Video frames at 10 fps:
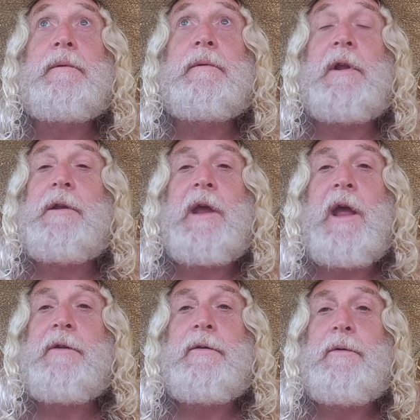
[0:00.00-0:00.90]
then you
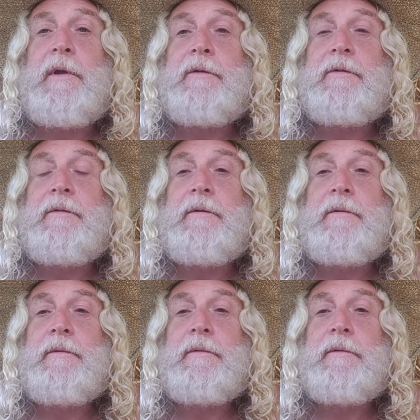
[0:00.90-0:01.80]
can't do this.
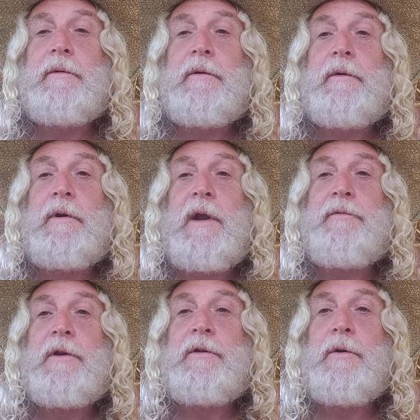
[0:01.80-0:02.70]
You're going
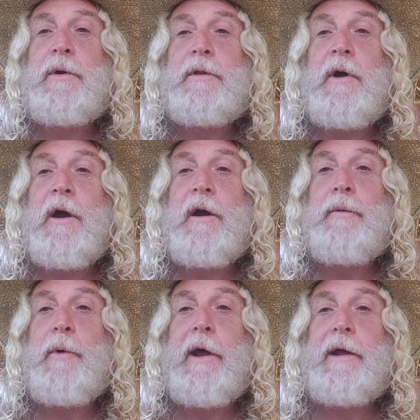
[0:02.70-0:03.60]
to have to do it the
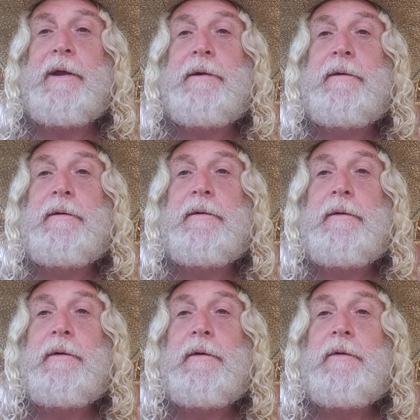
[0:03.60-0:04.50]
hard way.
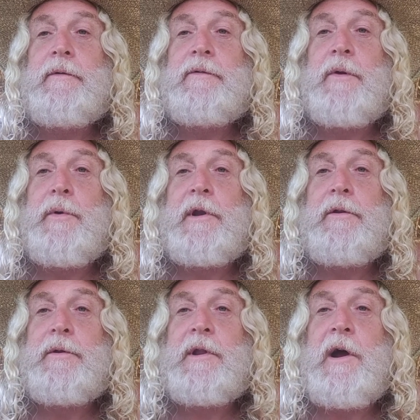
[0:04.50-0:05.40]
So you want to
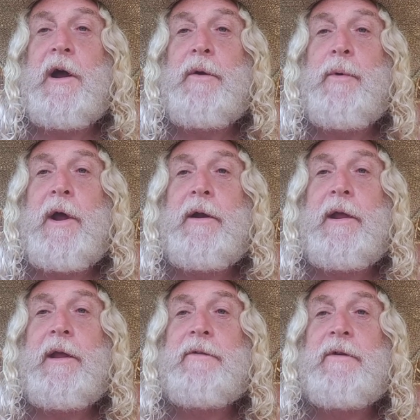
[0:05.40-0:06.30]
do it the hard way or the
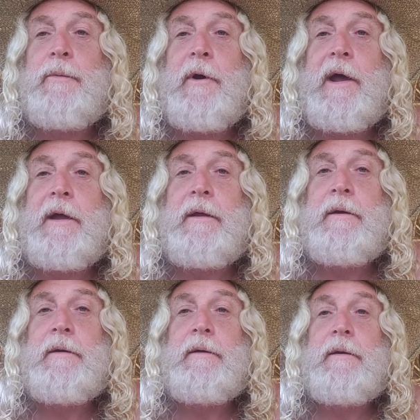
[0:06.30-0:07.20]
easy way?
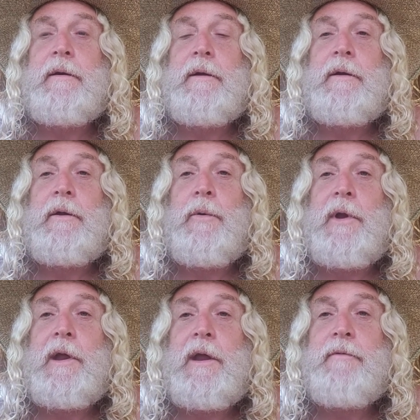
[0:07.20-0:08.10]
You
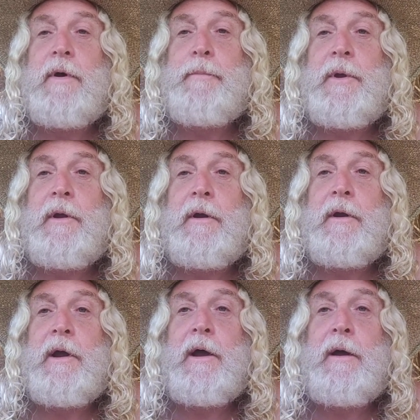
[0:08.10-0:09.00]
want to give up
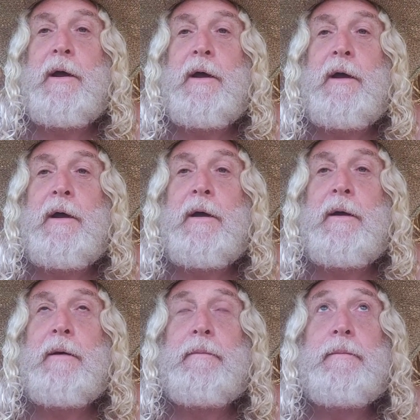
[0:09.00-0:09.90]

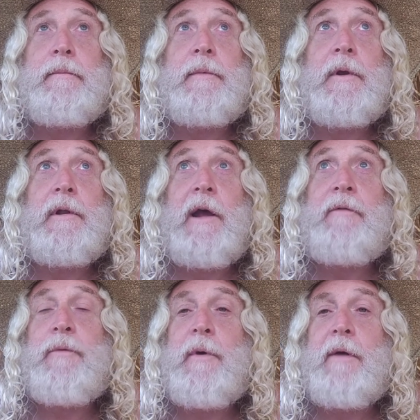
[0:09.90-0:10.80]
your
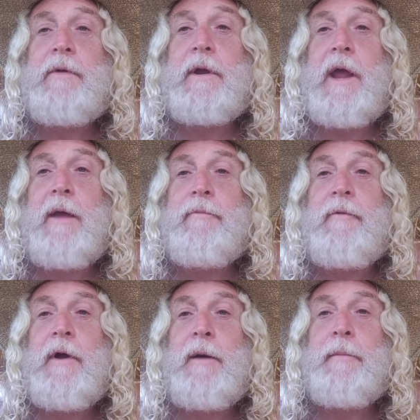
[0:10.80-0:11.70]
life wherever you came
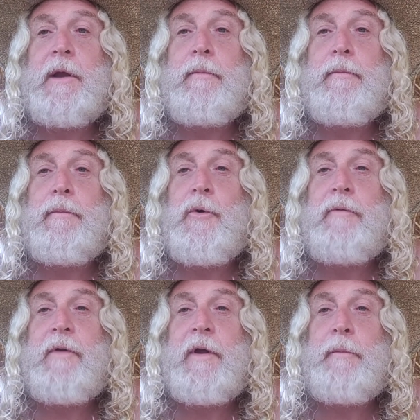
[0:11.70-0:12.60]
from and
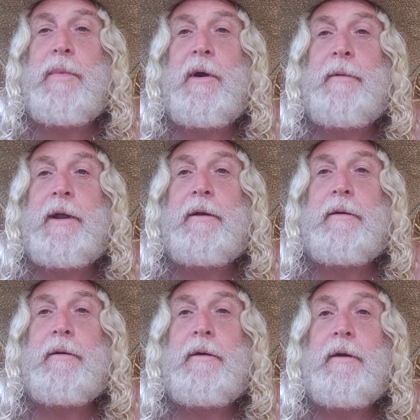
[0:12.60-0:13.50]
move here permanent
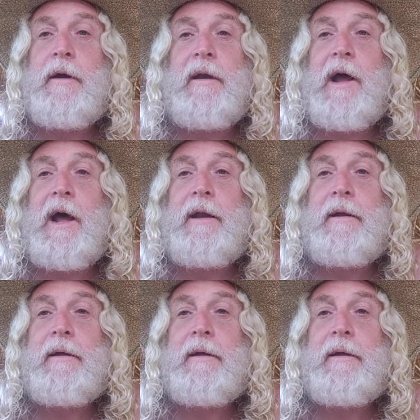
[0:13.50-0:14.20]
or not?